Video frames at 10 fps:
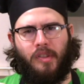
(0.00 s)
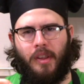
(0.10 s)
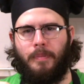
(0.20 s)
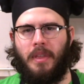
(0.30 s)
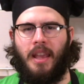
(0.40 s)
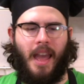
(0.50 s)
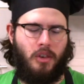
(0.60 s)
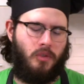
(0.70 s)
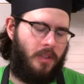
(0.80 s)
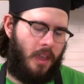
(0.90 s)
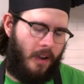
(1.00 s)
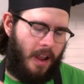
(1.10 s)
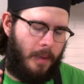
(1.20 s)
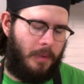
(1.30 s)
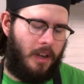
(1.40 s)
something extra in there,
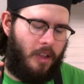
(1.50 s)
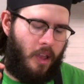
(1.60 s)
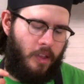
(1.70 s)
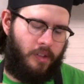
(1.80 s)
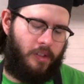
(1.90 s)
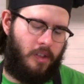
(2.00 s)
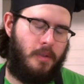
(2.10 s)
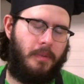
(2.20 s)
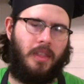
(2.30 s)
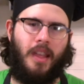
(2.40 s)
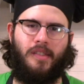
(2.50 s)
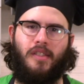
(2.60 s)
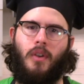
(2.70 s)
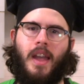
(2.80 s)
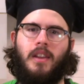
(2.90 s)
and I'm going to assume that that's
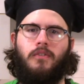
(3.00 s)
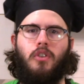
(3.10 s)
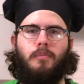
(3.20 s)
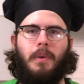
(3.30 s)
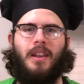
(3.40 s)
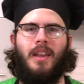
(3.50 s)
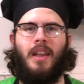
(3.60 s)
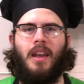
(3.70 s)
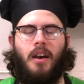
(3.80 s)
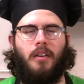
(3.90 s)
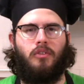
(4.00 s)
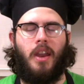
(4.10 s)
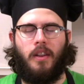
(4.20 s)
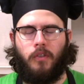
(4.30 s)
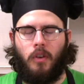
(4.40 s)
the dragon fruit, but
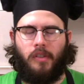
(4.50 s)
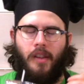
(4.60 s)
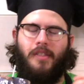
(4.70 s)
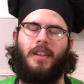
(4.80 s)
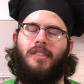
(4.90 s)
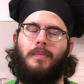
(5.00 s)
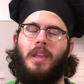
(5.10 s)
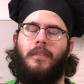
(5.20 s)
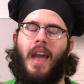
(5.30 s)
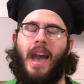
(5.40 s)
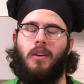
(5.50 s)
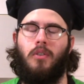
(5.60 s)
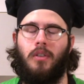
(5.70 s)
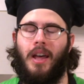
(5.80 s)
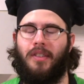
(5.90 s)
dragon fruit's also not something I've had a
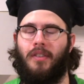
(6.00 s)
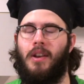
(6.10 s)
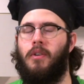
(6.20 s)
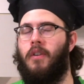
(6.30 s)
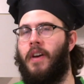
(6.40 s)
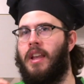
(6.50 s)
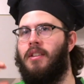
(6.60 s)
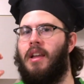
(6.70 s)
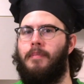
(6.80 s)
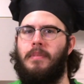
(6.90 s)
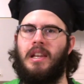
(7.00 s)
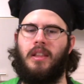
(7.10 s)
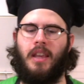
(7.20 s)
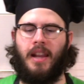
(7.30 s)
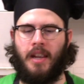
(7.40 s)
whole lot, so I don't know if I can
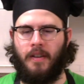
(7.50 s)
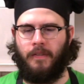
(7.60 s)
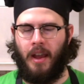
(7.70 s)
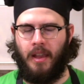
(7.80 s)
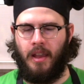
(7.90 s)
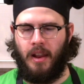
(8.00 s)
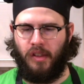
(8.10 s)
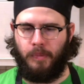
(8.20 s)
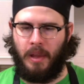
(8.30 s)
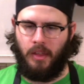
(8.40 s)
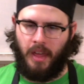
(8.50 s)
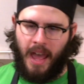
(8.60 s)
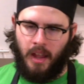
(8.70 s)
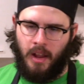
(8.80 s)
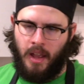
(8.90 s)
immediately identify it as being
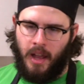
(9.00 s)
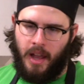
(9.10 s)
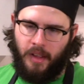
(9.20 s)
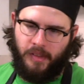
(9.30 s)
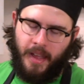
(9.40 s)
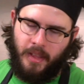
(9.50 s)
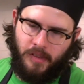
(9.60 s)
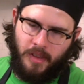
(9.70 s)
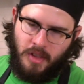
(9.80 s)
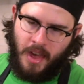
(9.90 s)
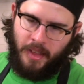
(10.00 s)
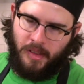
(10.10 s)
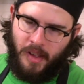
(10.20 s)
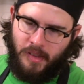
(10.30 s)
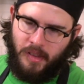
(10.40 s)
that. Uh, Silas in the chat
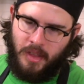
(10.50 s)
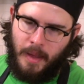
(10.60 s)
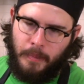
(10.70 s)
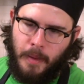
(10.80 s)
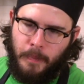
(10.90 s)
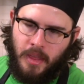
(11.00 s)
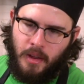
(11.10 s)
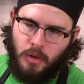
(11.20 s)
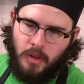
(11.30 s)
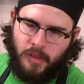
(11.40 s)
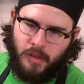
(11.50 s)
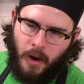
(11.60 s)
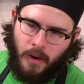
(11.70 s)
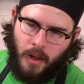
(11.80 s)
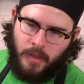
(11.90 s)
says, that might be the coolest
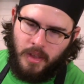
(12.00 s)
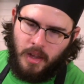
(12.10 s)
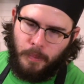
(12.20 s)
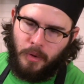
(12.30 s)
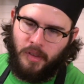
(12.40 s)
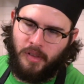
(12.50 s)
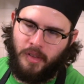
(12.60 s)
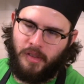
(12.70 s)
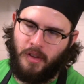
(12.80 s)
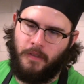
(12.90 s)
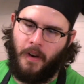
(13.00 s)
art on the Capri Sun so